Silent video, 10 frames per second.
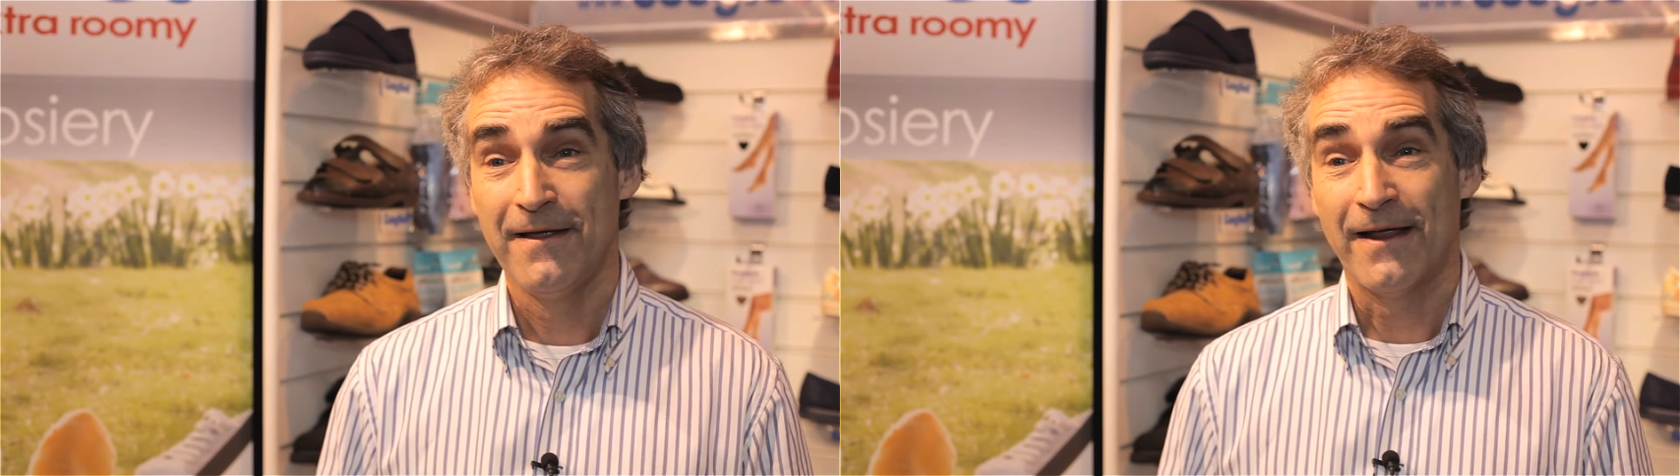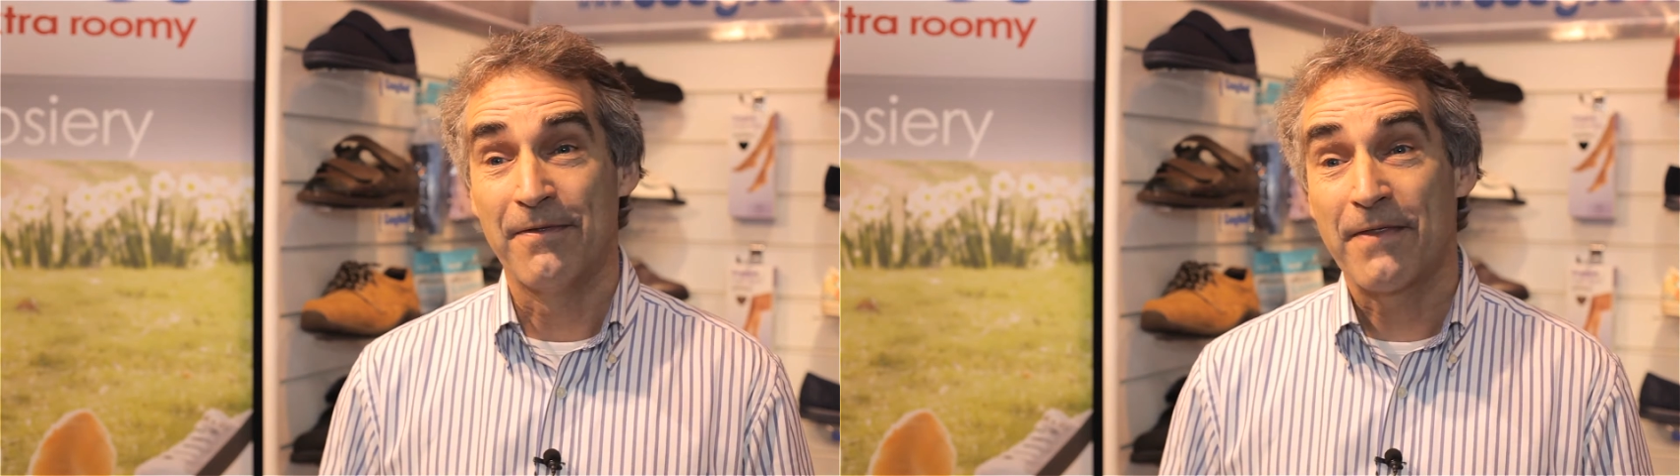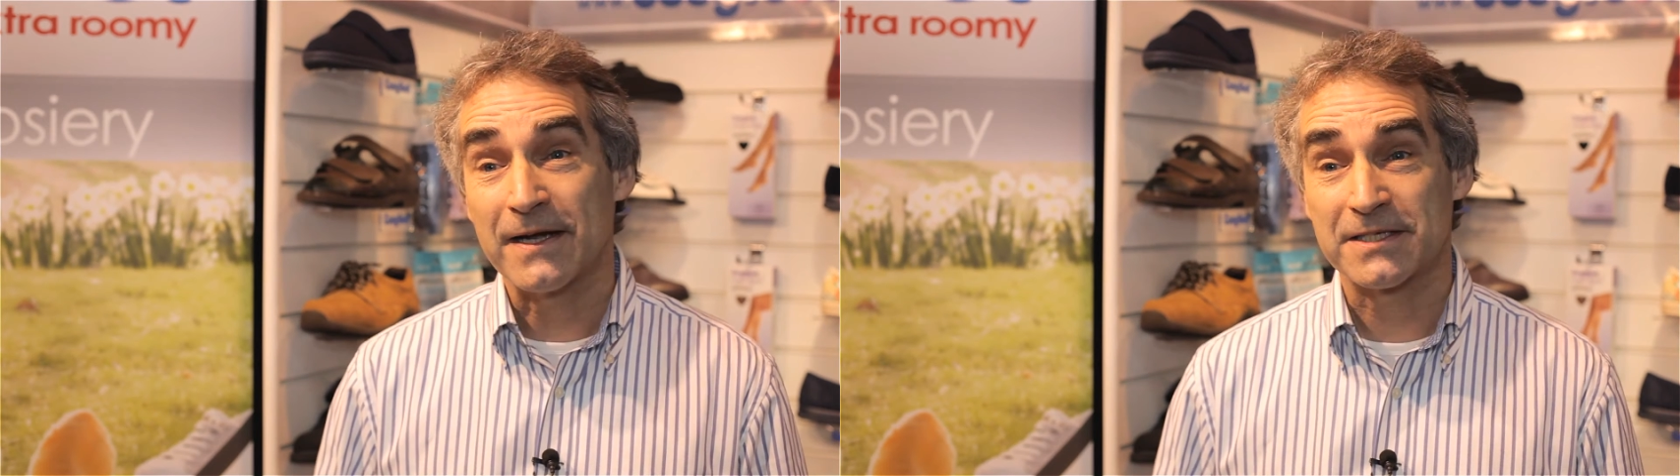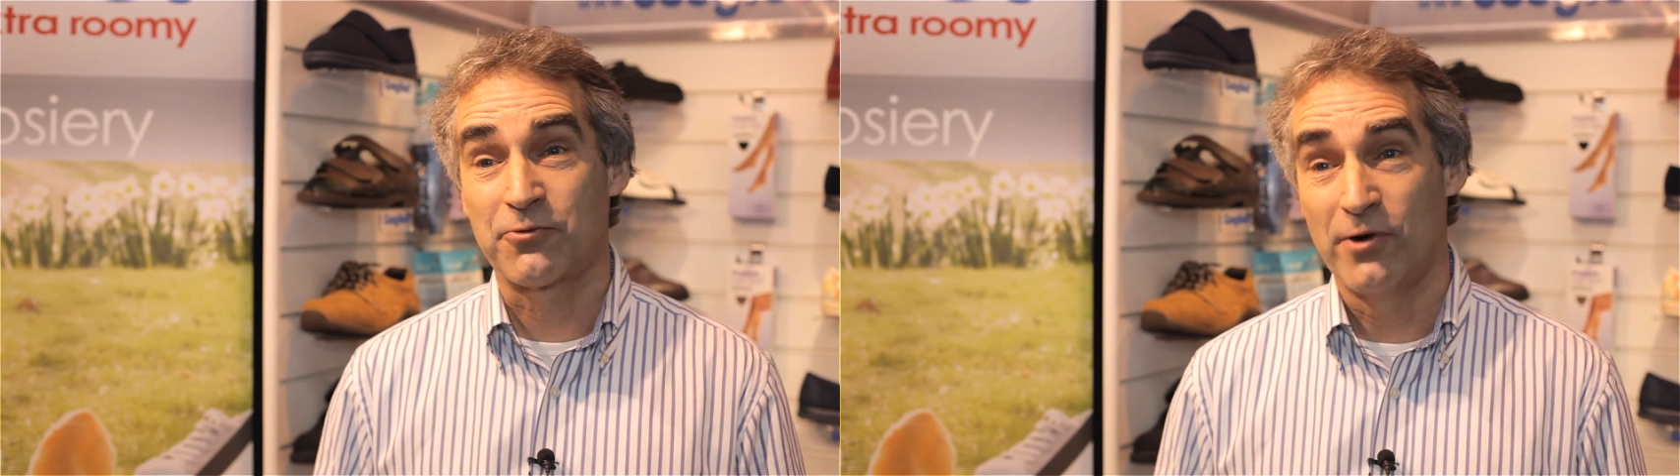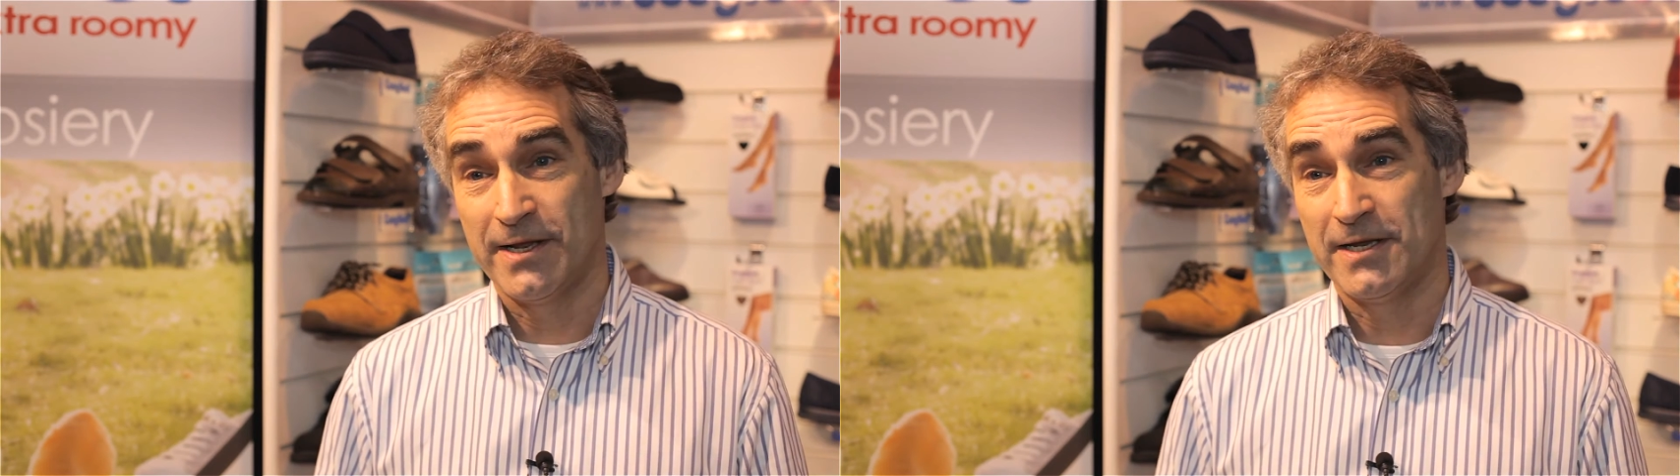And that's
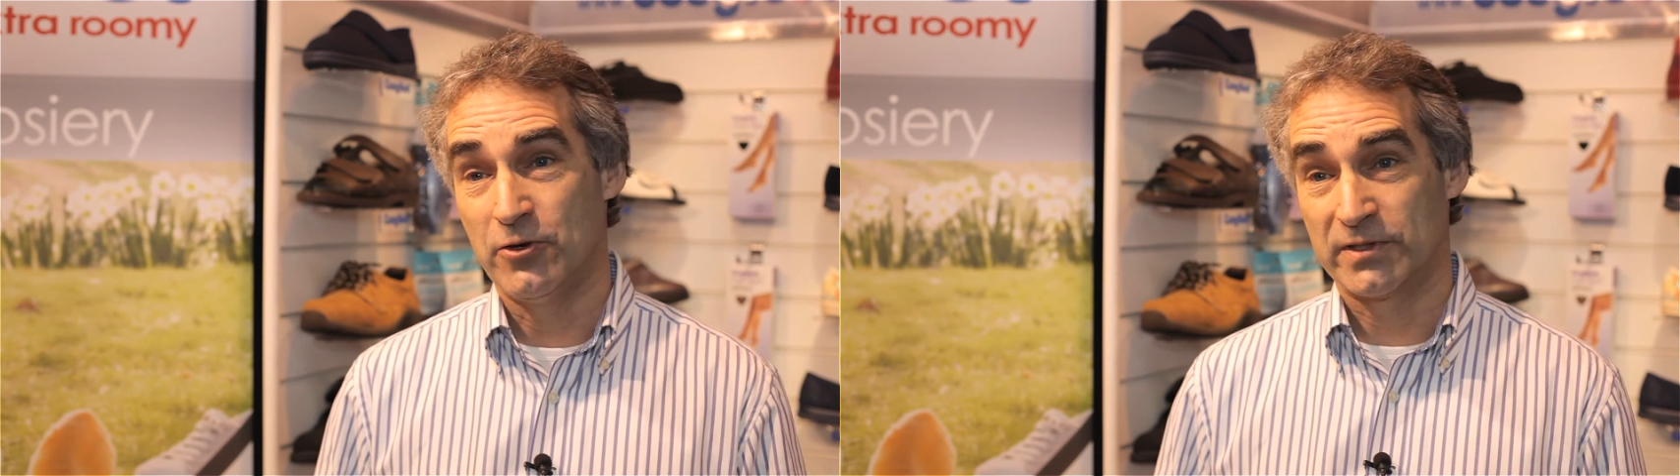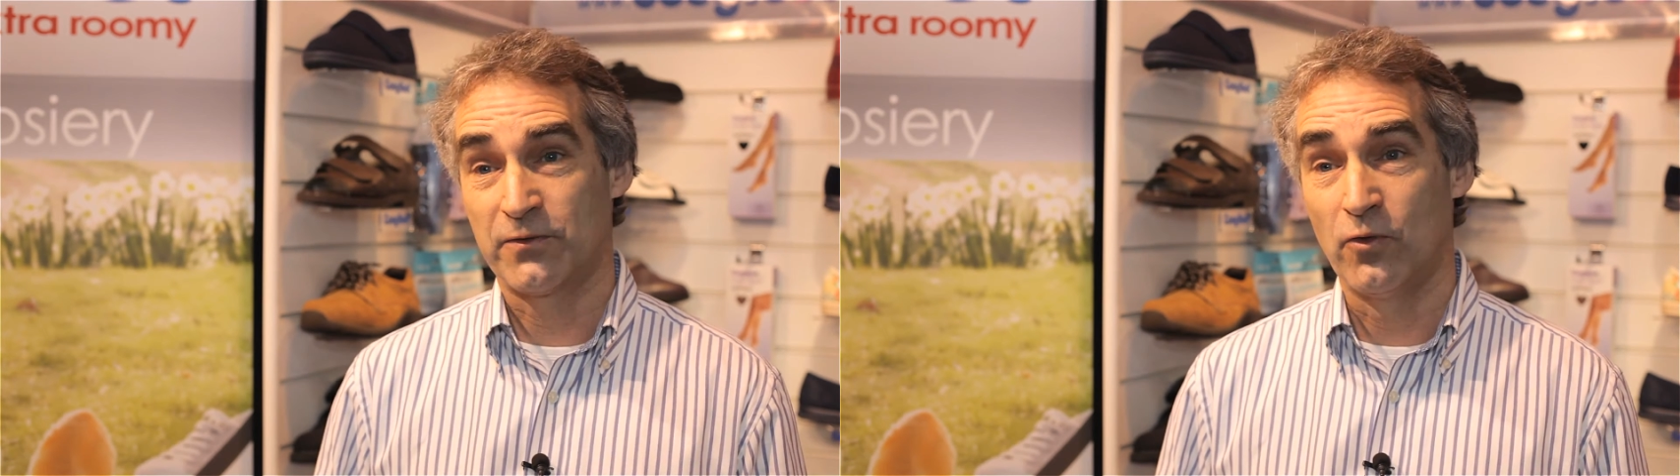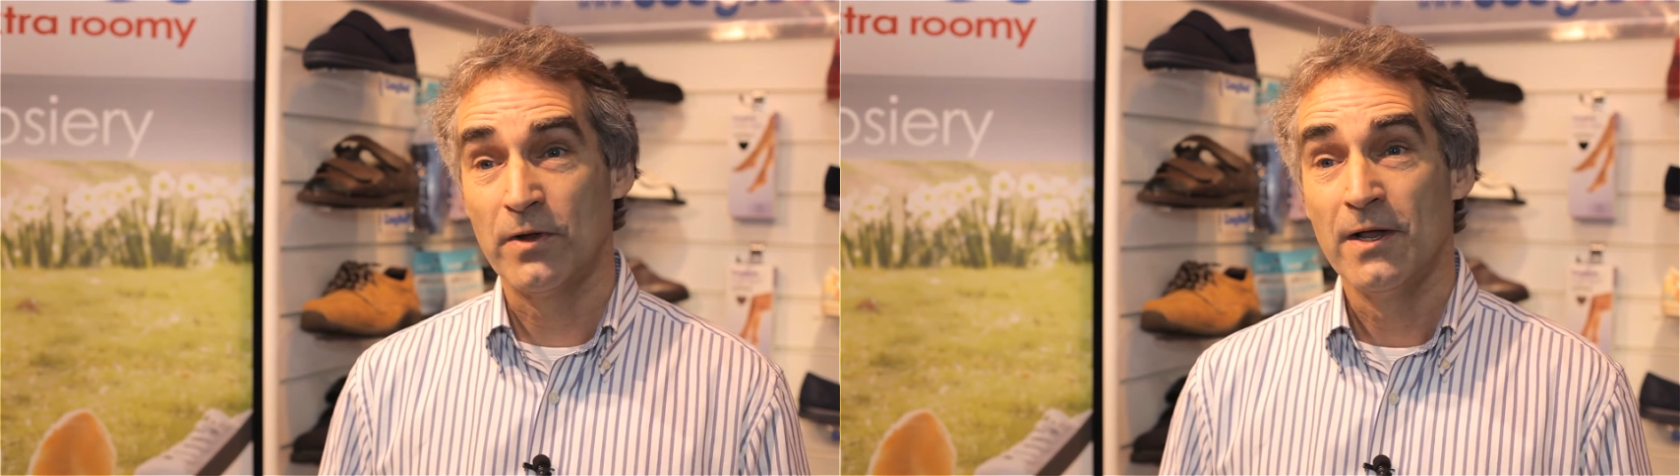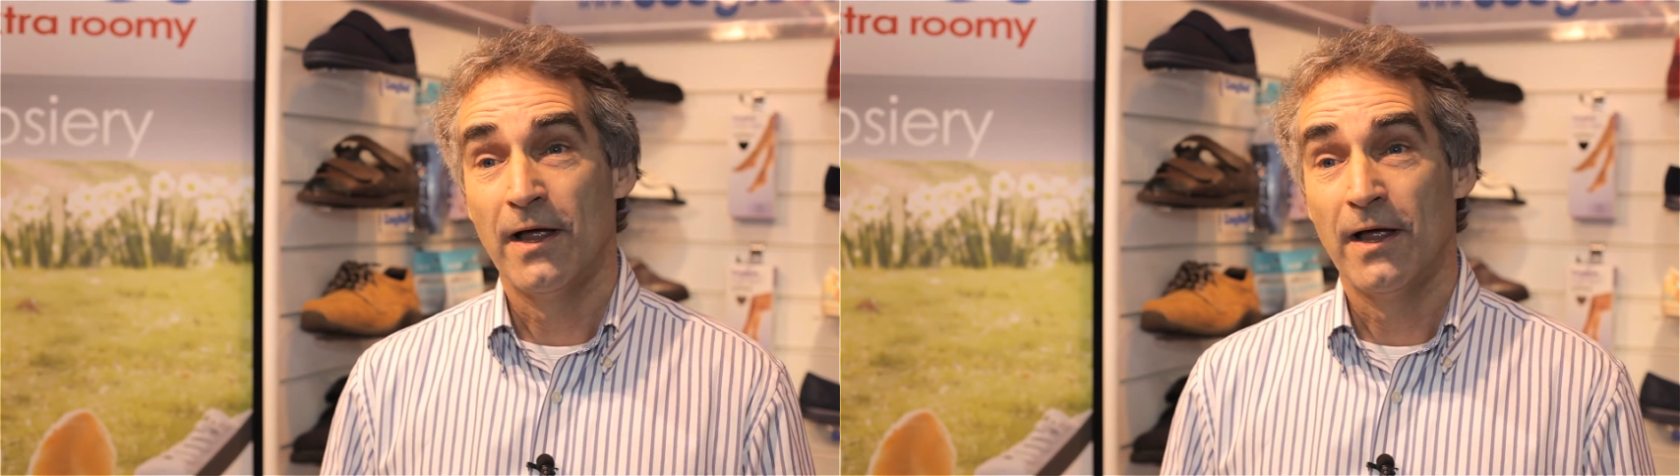really useful,